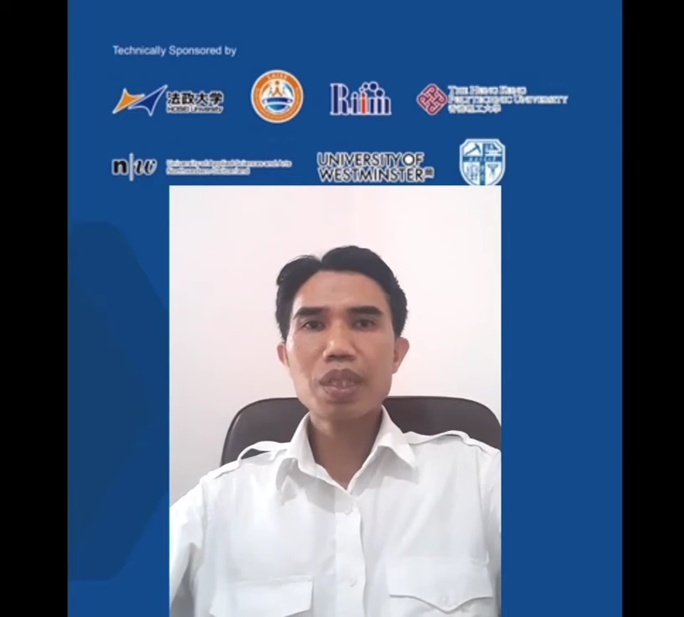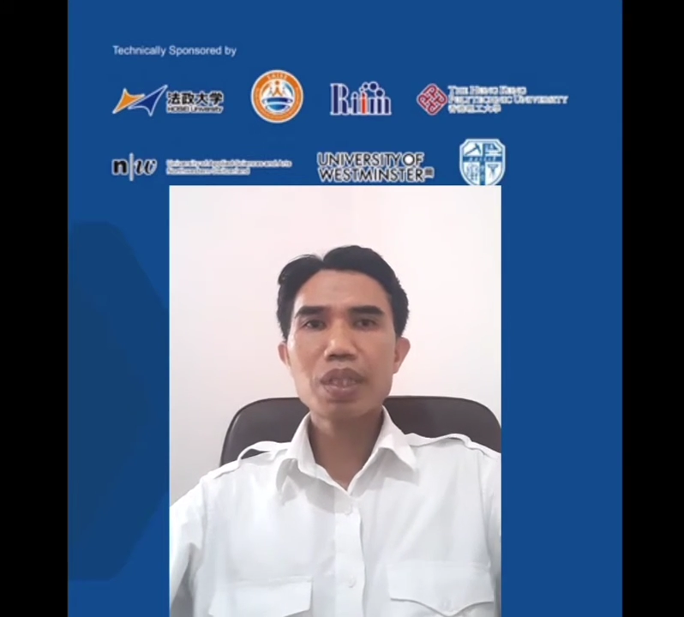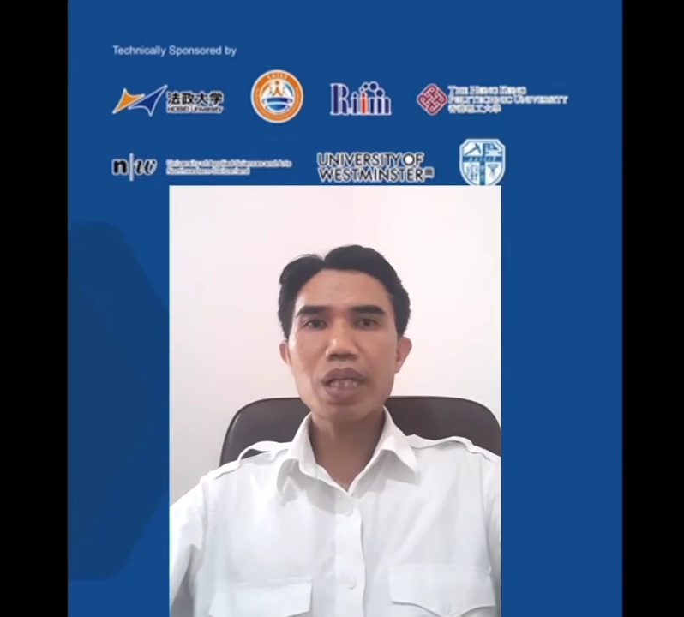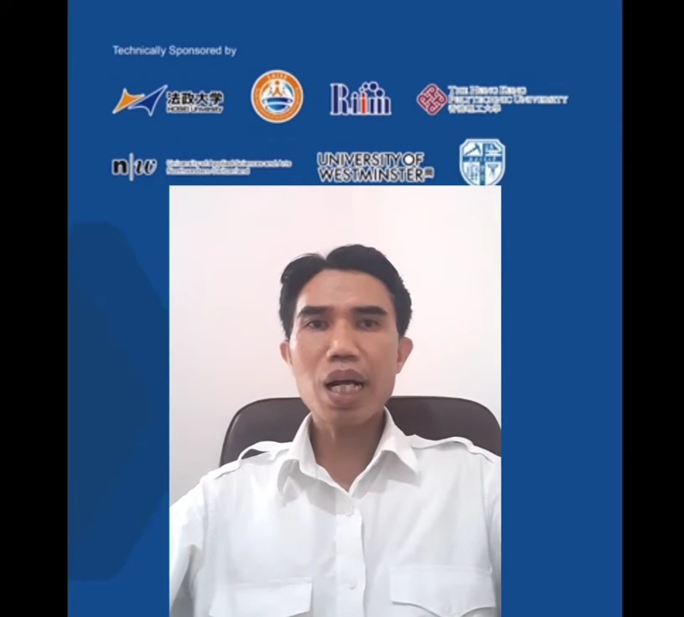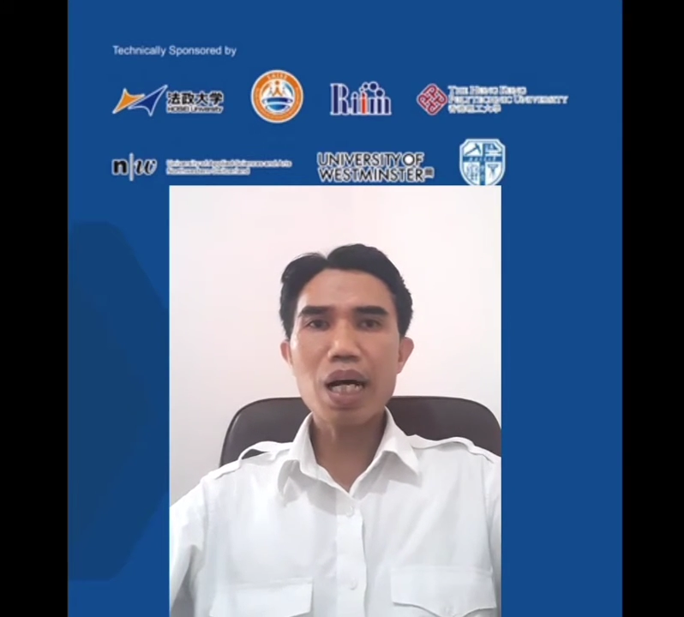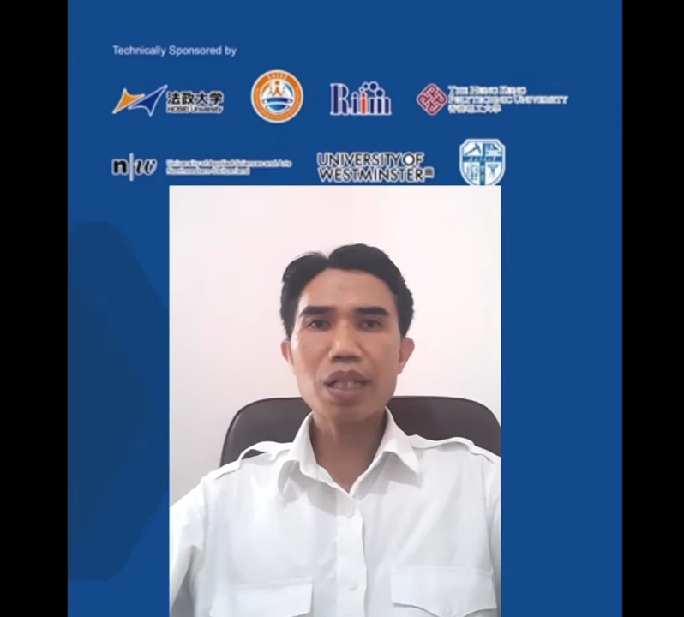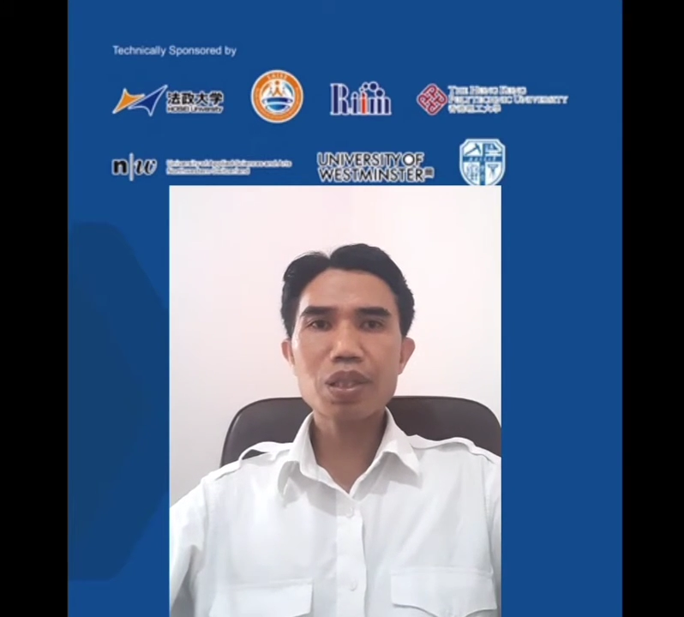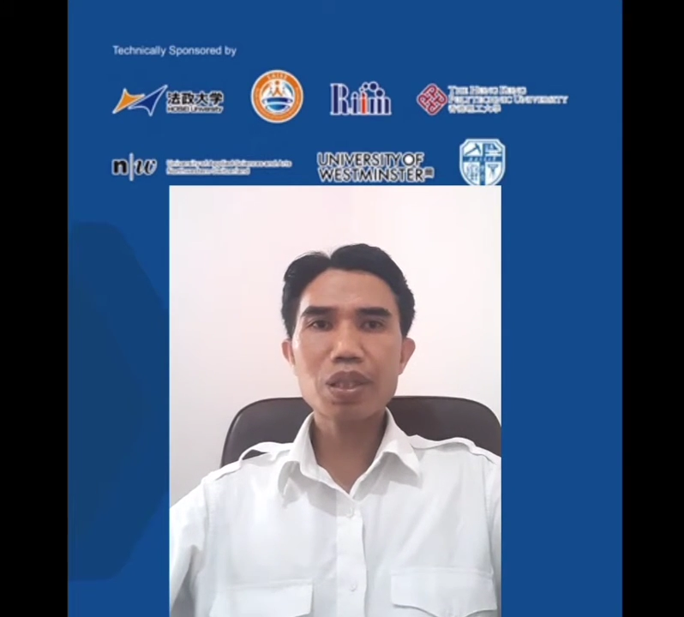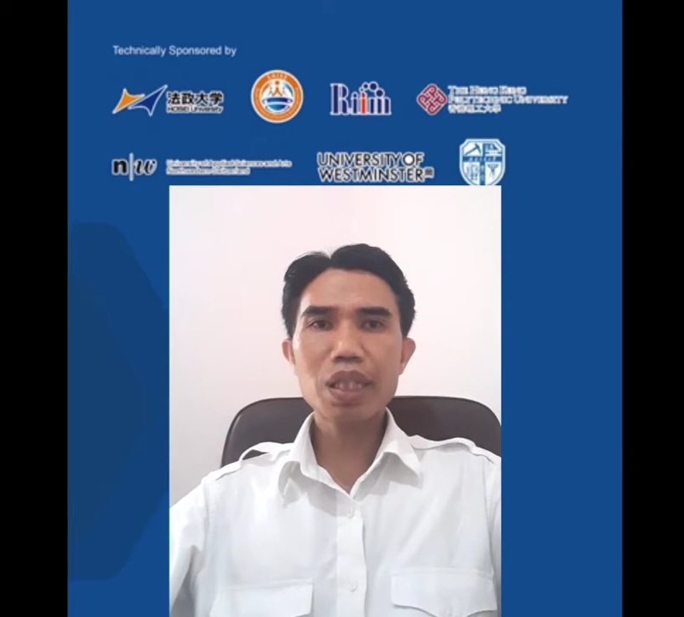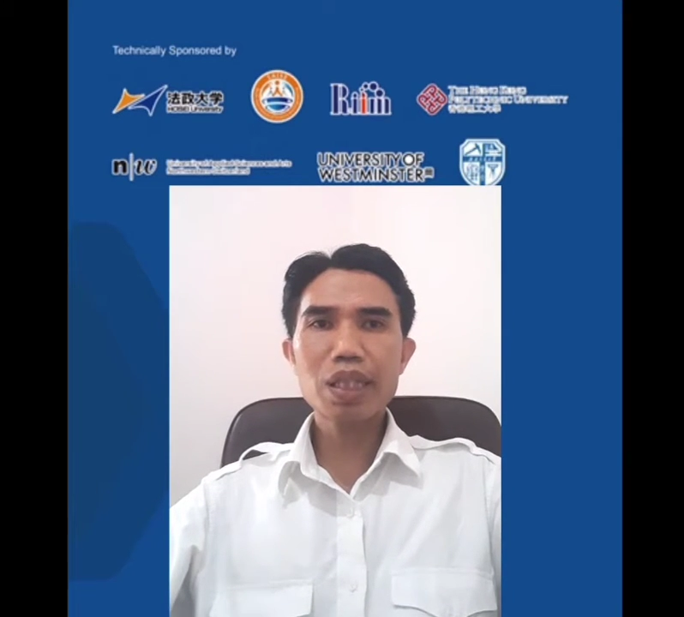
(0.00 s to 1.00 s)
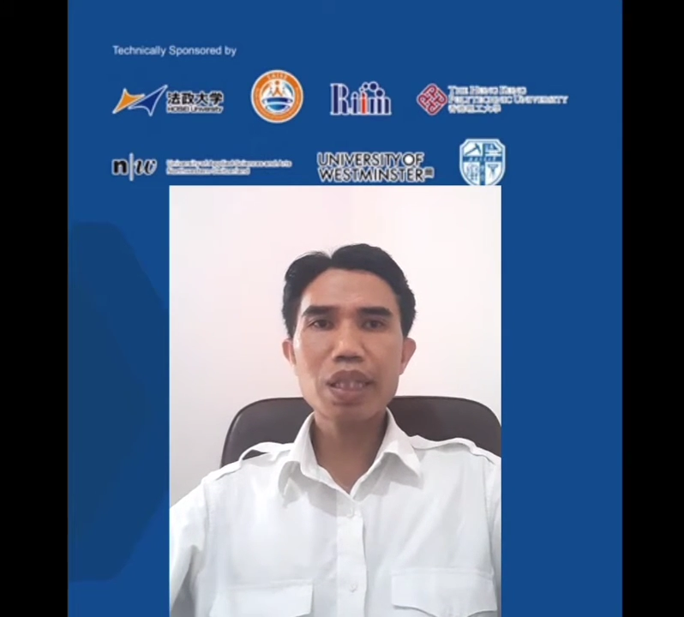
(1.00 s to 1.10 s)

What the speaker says: There are three